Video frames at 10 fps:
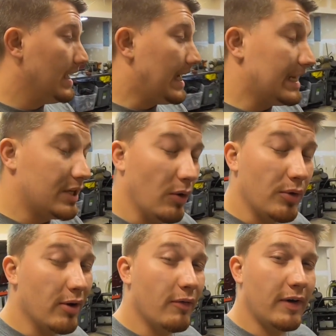I don't
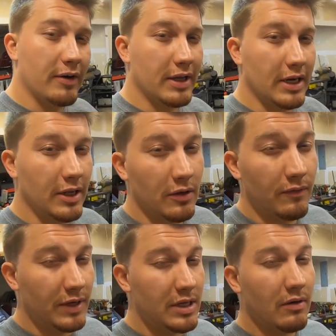know if I'll get another
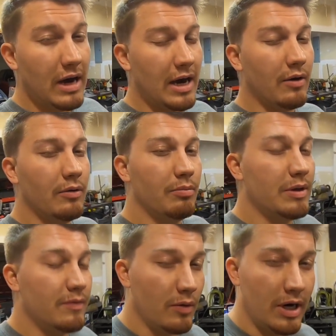video out
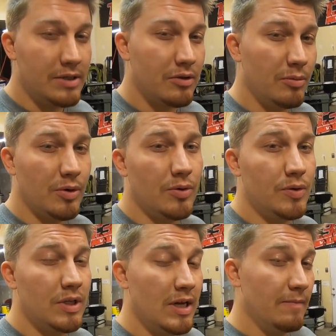before Ice Cream
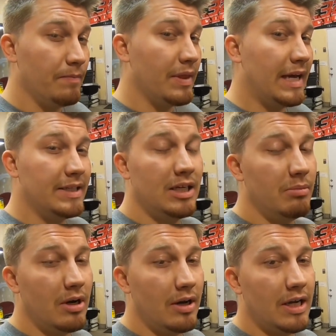Cruise. That is going to
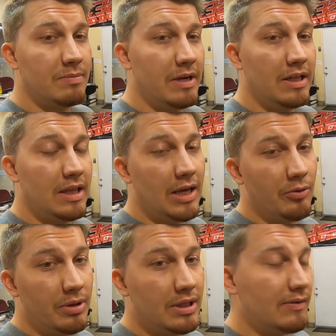be our next main thing. We'll
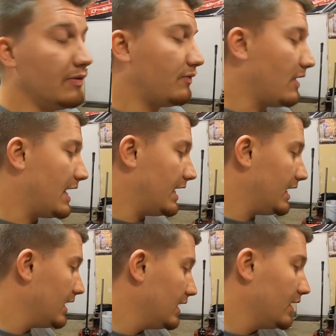be leaving
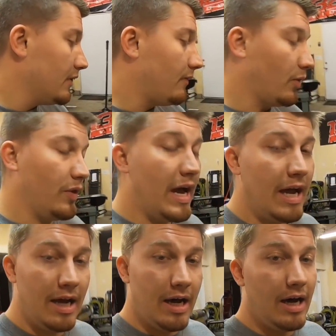Friday for
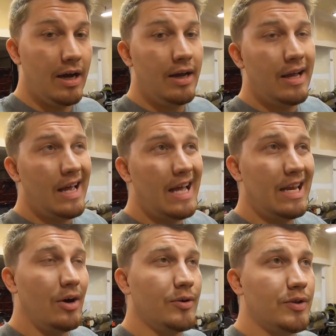that. And
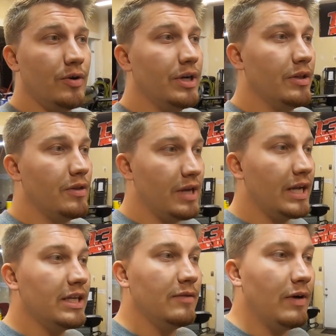also another thing
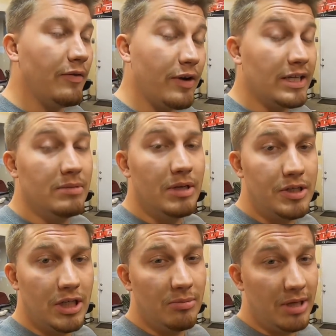I forgot to
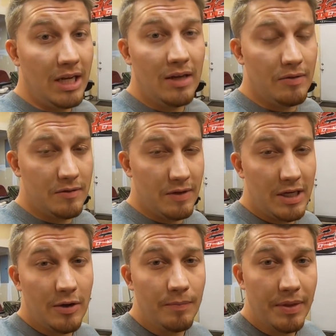mention in the beginning of this
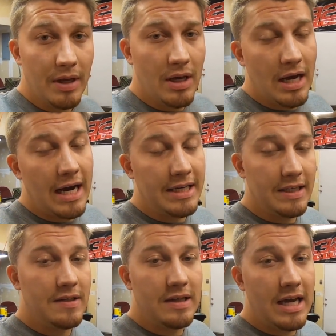video, I
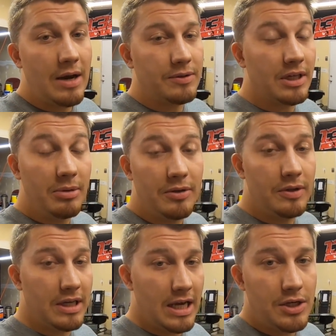did say I was going to be doing
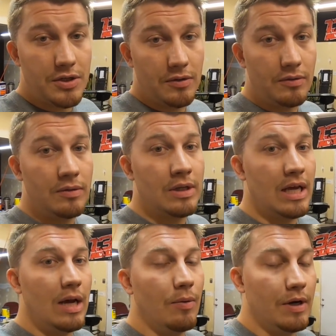the cage soon,
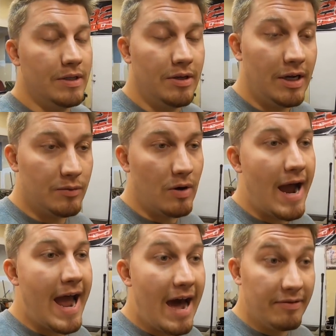and I wanted to tell you guys why I
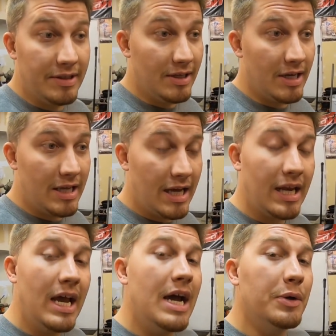haven't done it yet.
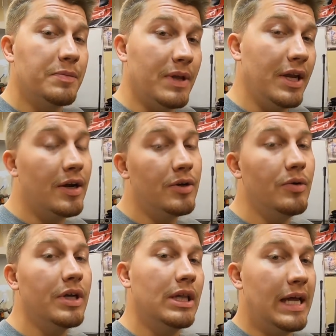I was planning on
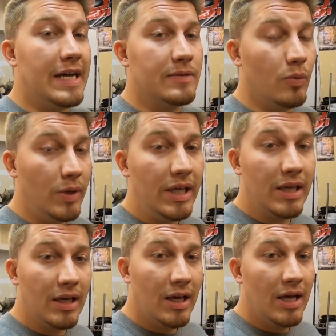doing it last week,
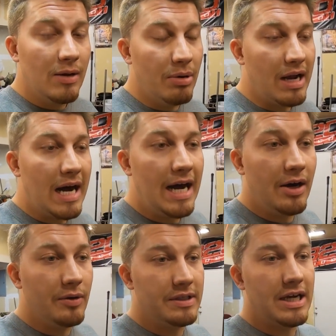but Kyle
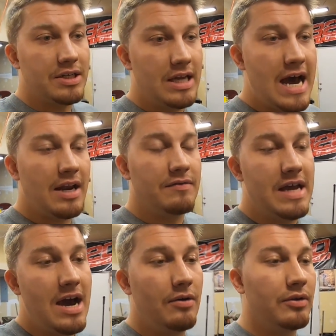was actually out of
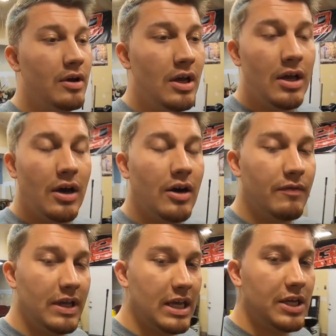town on
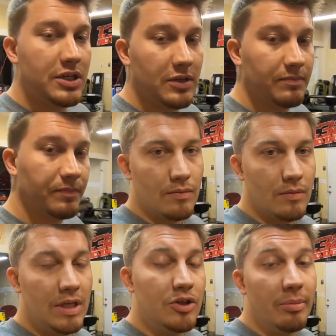vacation.
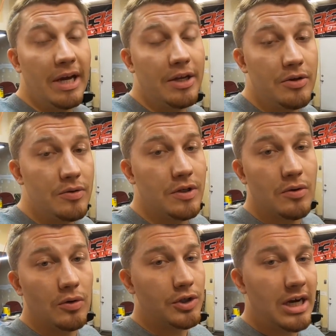He told me I could use his
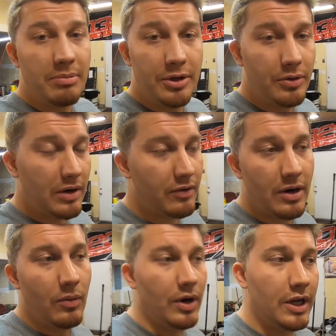whole shop and do whatever I
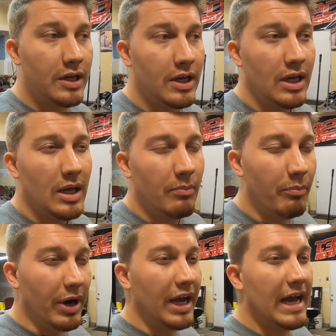wanted,
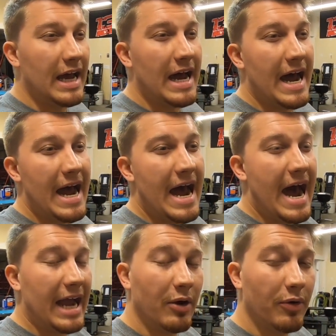but
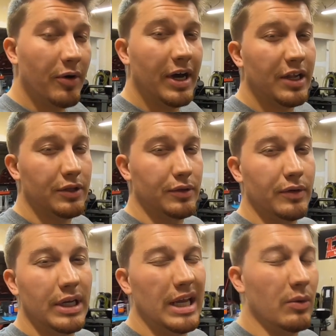I don't know how to do
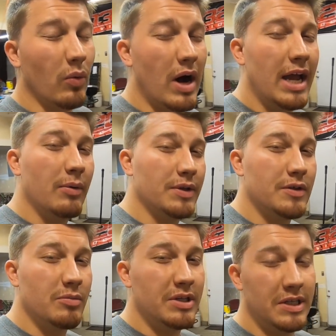it, and Wyatt was
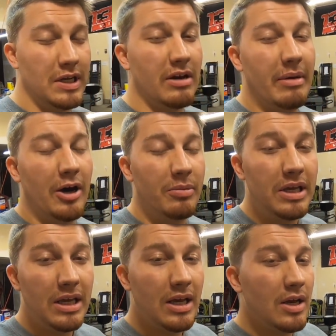too busy to come help
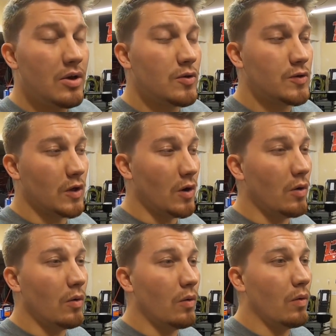me,
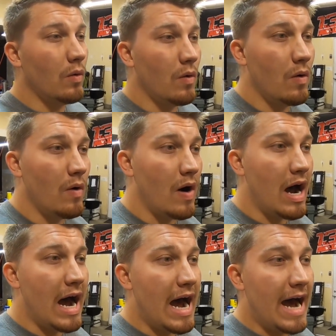so
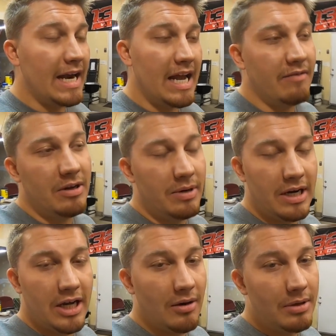I didn't have anybody to
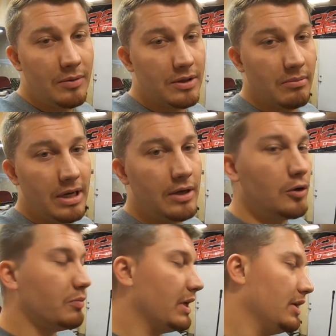help me with the main
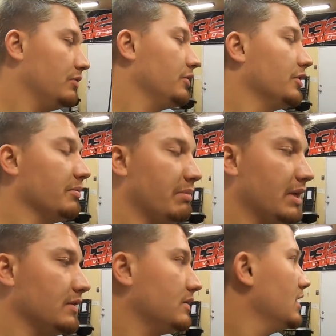hoop and doing all the
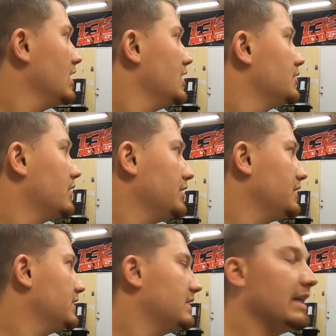bends. So I just
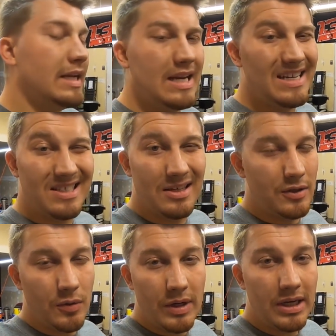decided not to
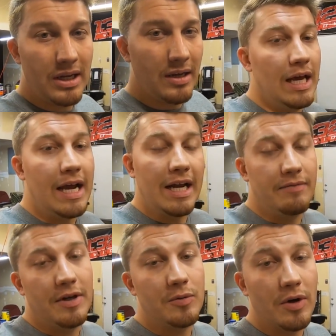do it. It kind of
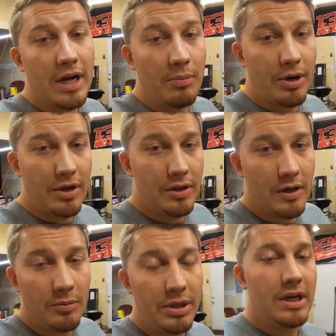does work out pretty good
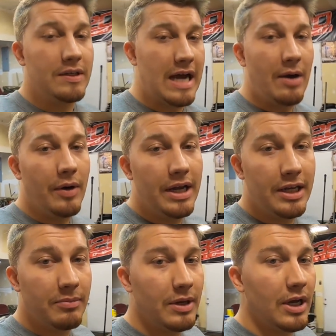though, because I will end up